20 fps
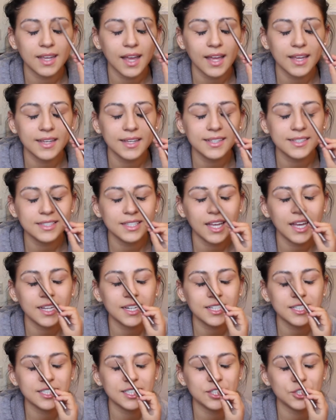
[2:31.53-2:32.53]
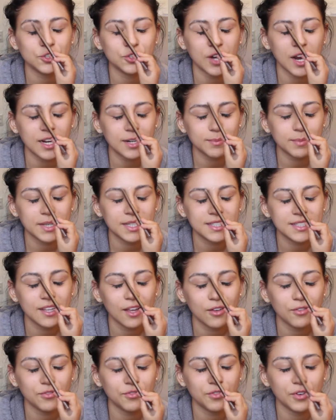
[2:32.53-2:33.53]
I guess kind of distract
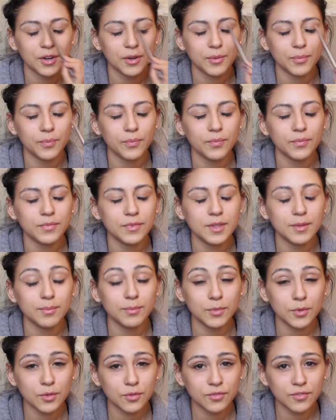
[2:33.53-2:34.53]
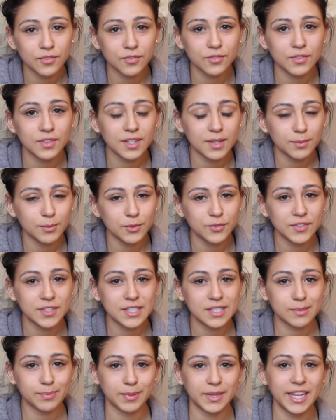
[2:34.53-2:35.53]
myself from the movie
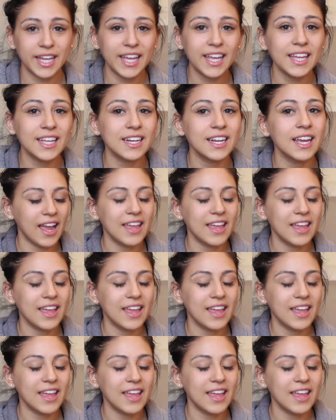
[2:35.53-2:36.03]
Split,